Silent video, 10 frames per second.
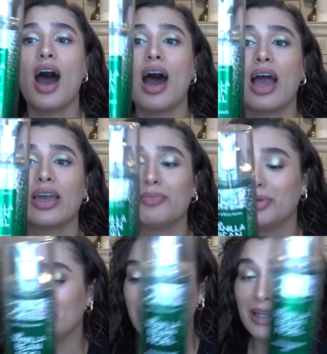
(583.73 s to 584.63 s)
I
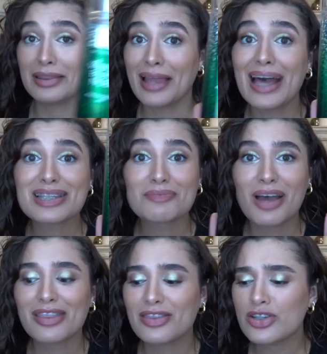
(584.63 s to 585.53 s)
put it in last
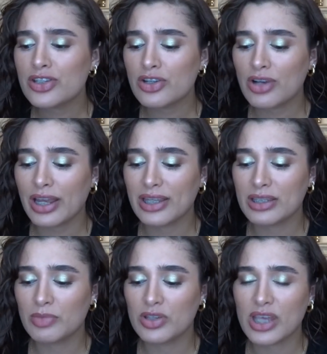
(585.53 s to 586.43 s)
month just to try and get
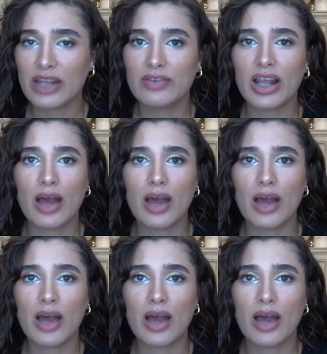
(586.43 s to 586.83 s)
some use out of it.